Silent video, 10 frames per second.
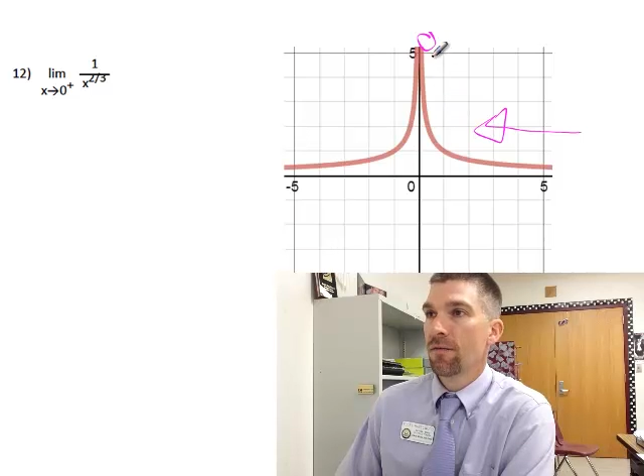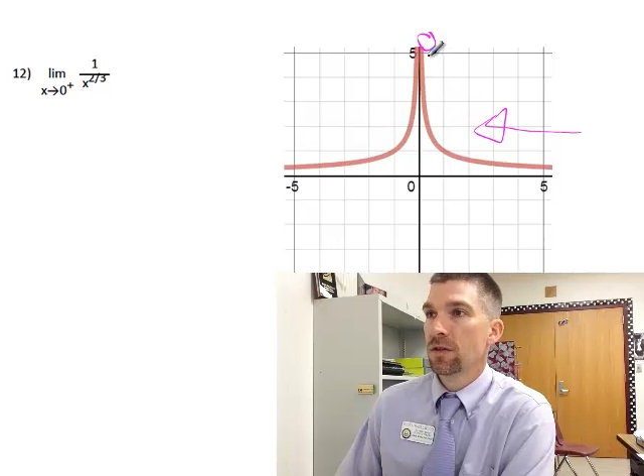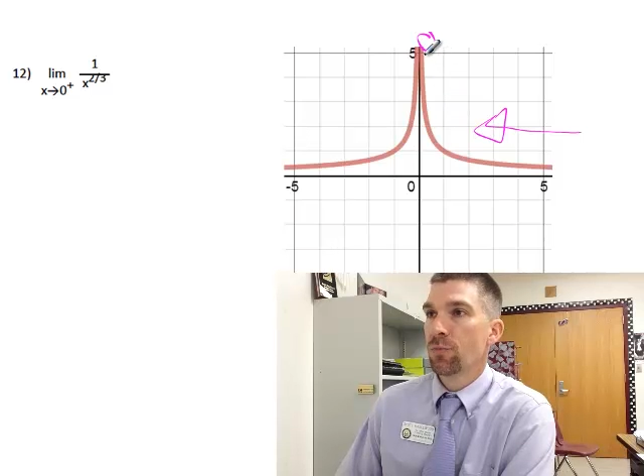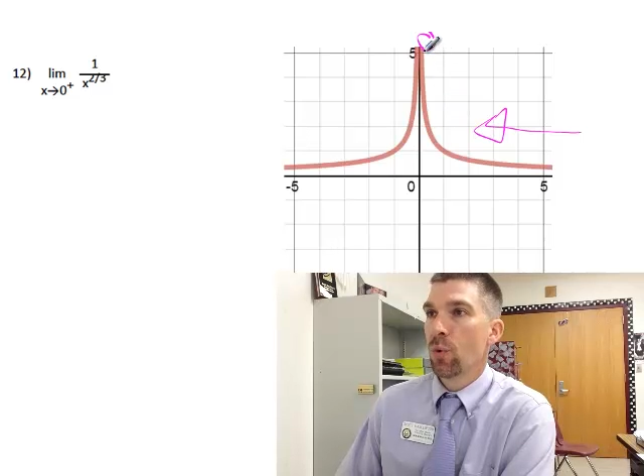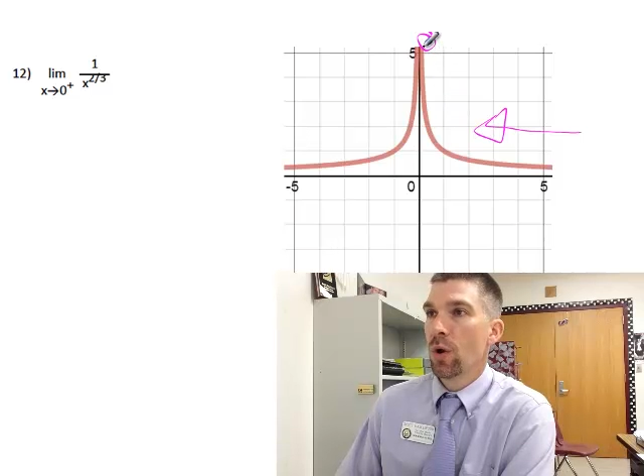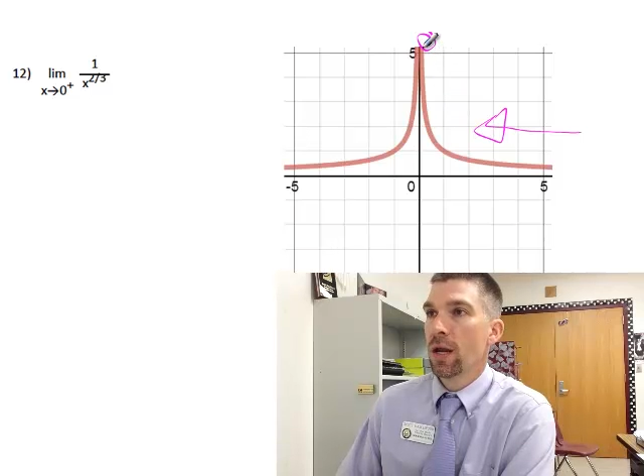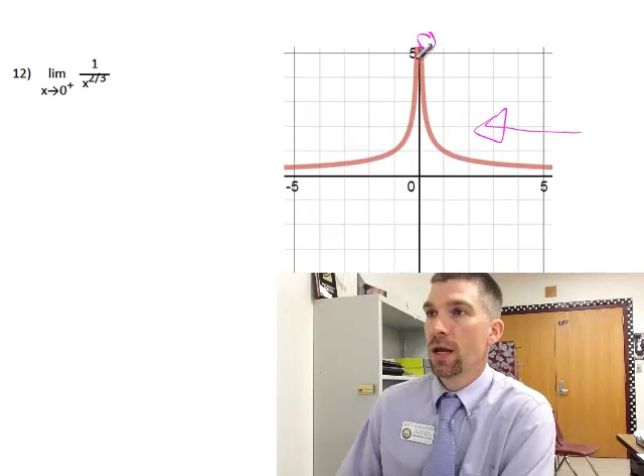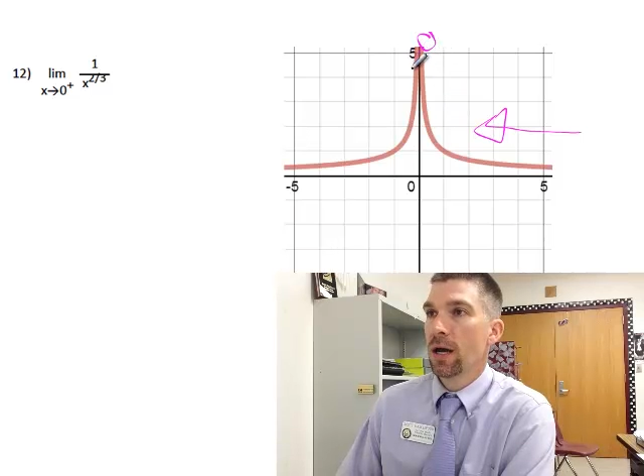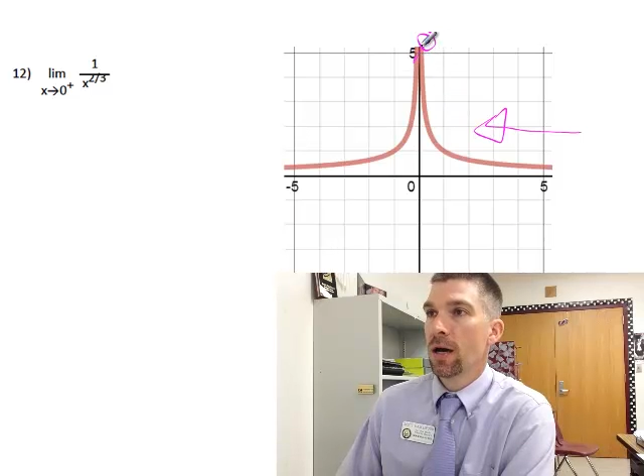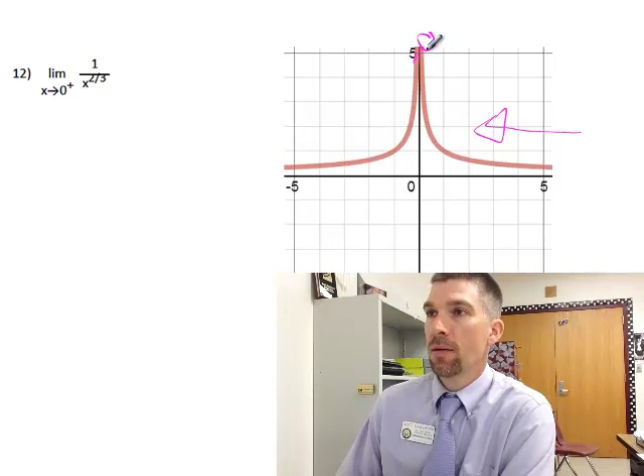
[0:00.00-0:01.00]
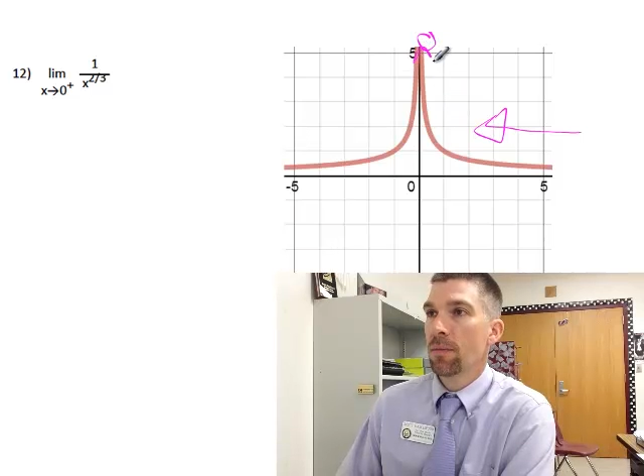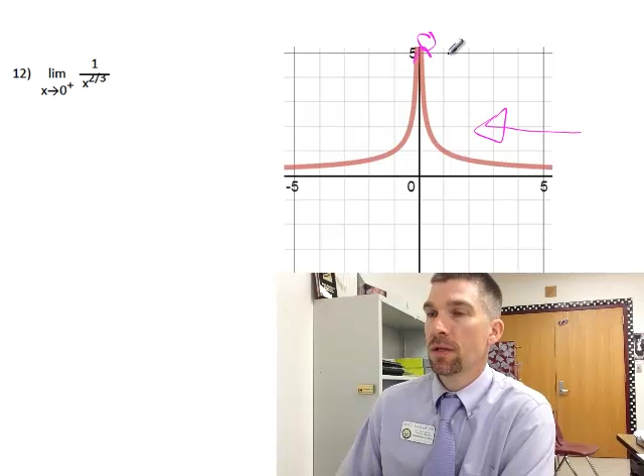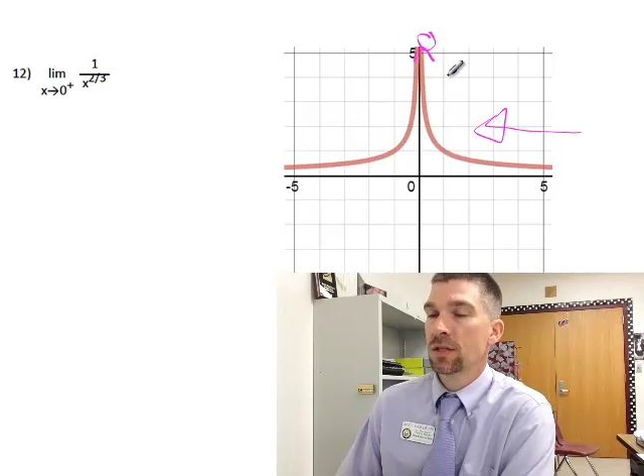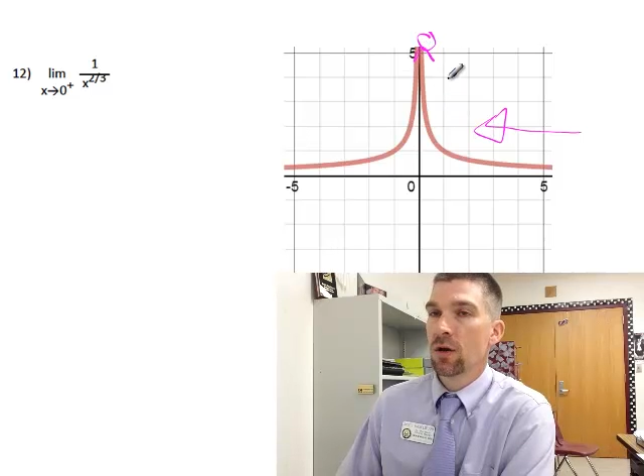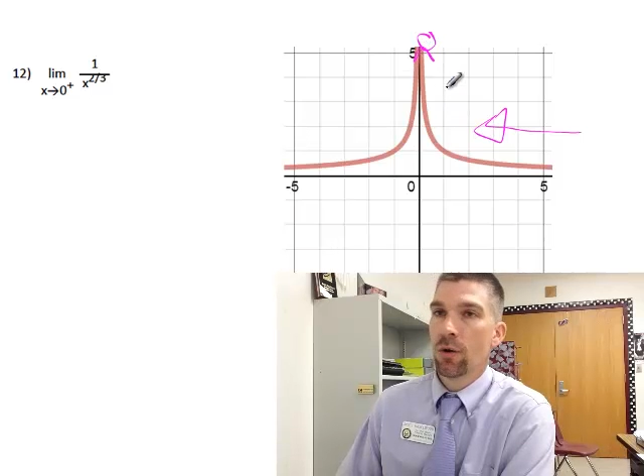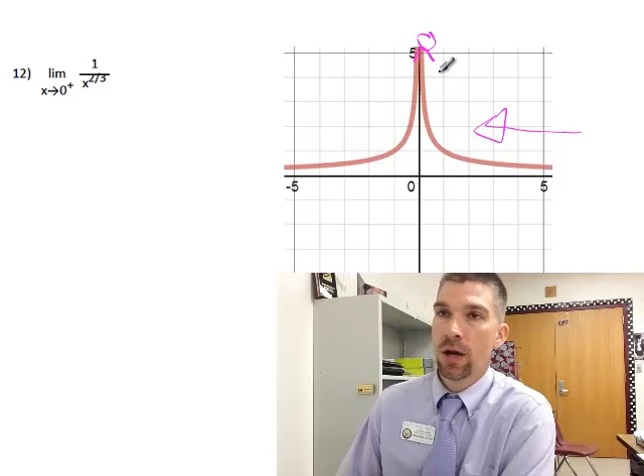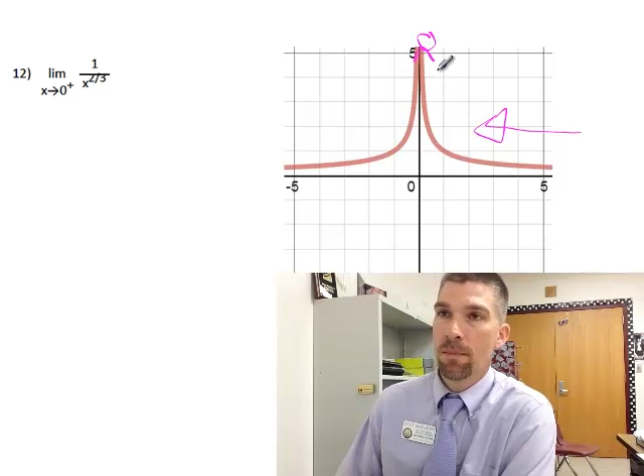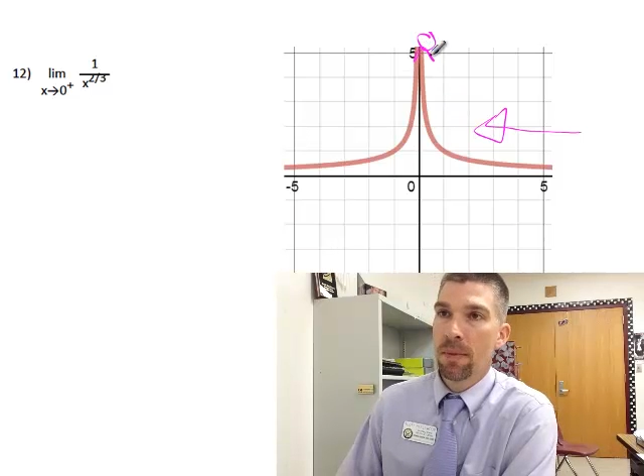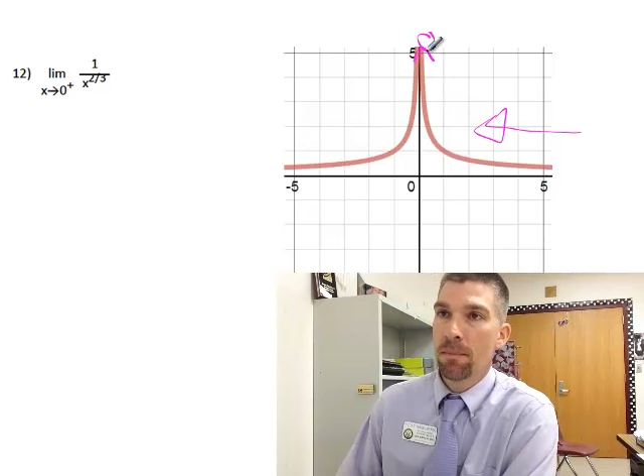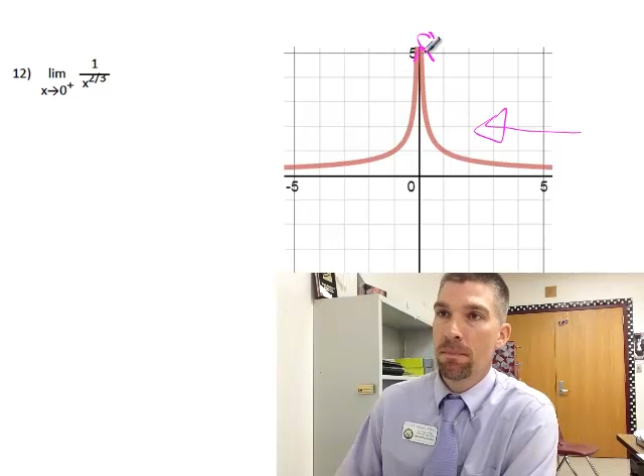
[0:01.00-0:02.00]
is pointing up. It's going up.